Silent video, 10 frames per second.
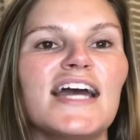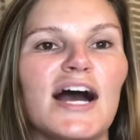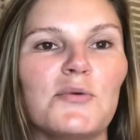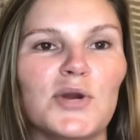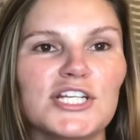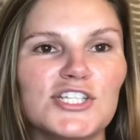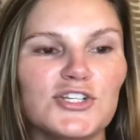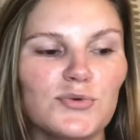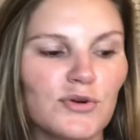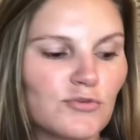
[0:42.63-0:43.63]
I wanted to
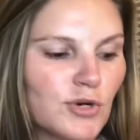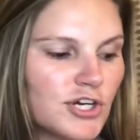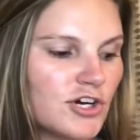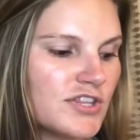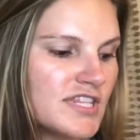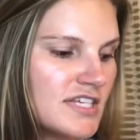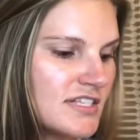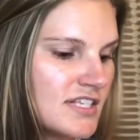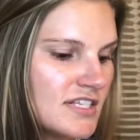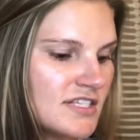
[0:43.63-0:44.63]
do one for y'all.
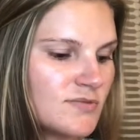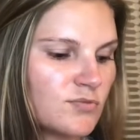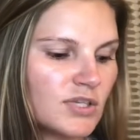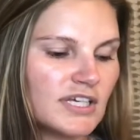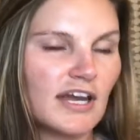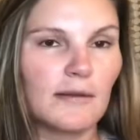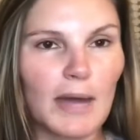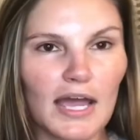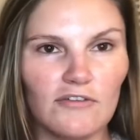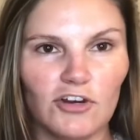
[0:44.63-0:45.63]
This is really kind of
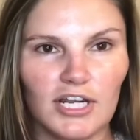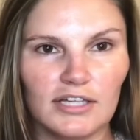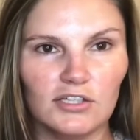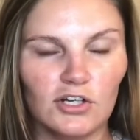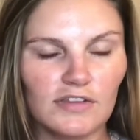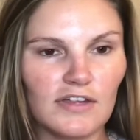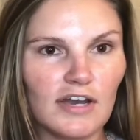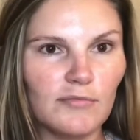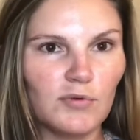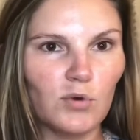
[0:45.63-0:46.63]
my everyday look that
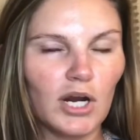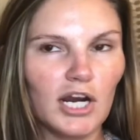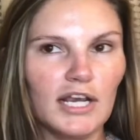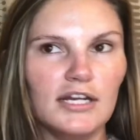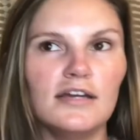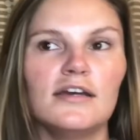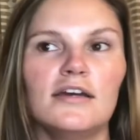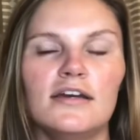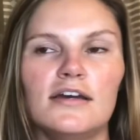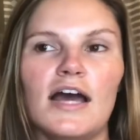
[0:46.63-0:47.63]
I've been wearing.
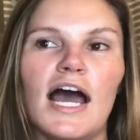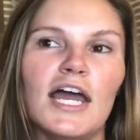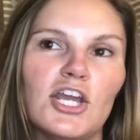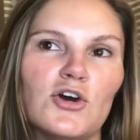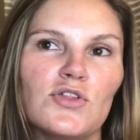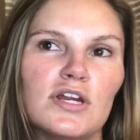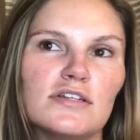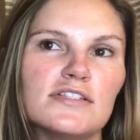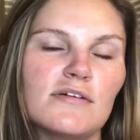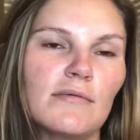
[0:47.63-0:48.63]
I know that
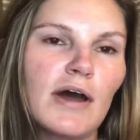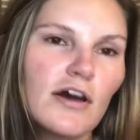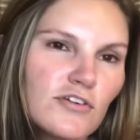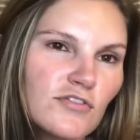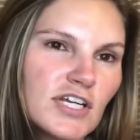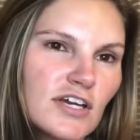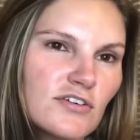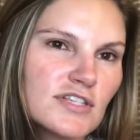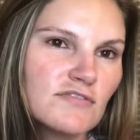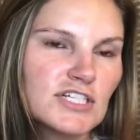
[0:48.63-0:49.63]
in some of my other
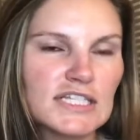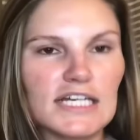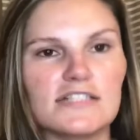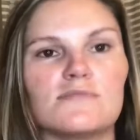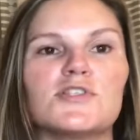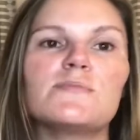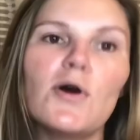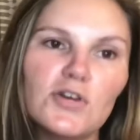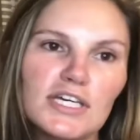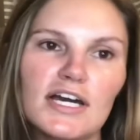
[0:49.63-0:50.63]
videos, I've done like some
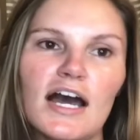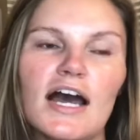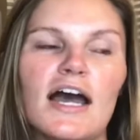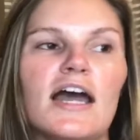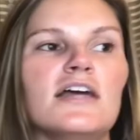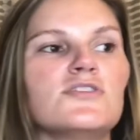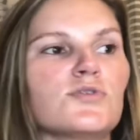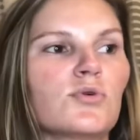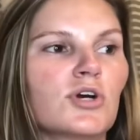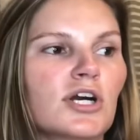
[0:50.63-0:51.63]
smoky eyes
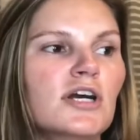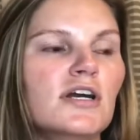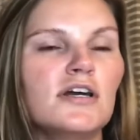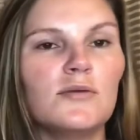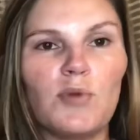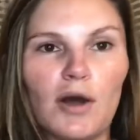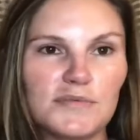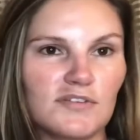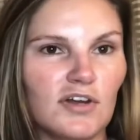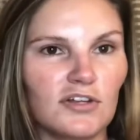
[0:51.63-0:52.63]
or
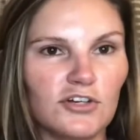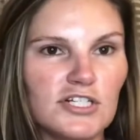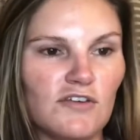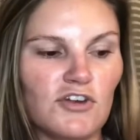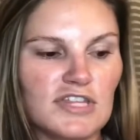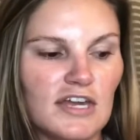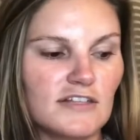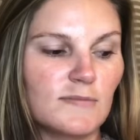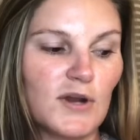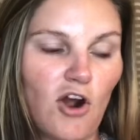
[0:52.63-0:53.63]
pops of color and different
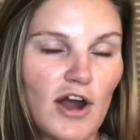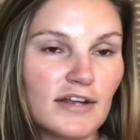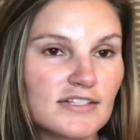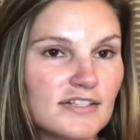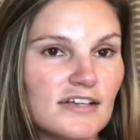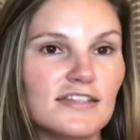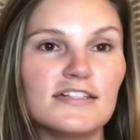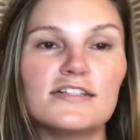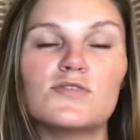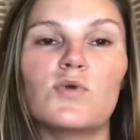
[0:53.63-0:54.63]
things. But honestly,
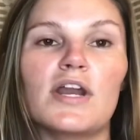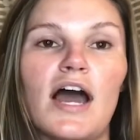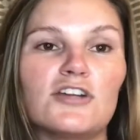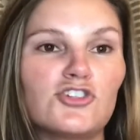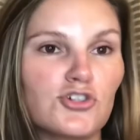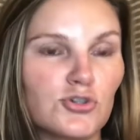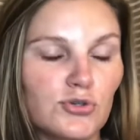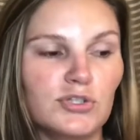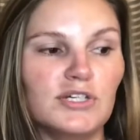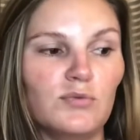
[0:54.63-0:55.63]
this is what I
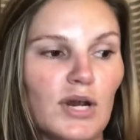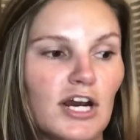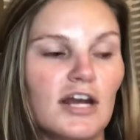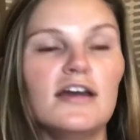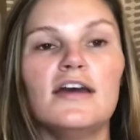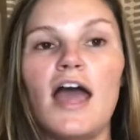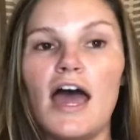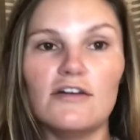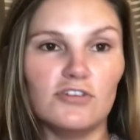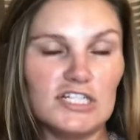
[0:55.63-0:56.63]
truly wear
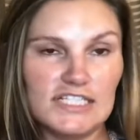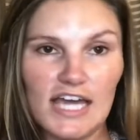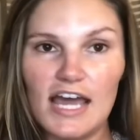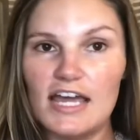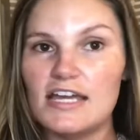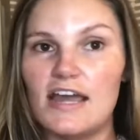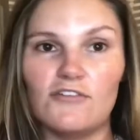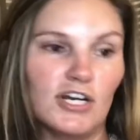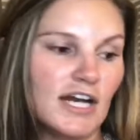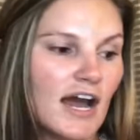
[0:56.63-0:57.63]
every day,
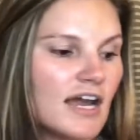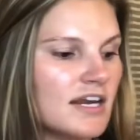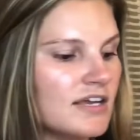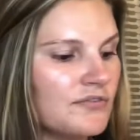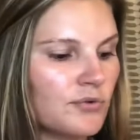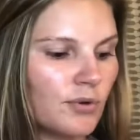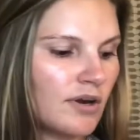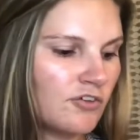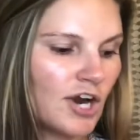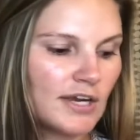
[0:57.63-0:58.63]
every night, even
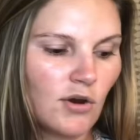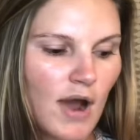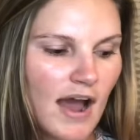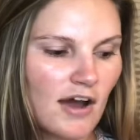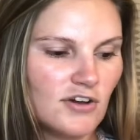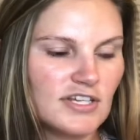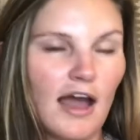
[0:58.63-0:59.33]
whenever I go out.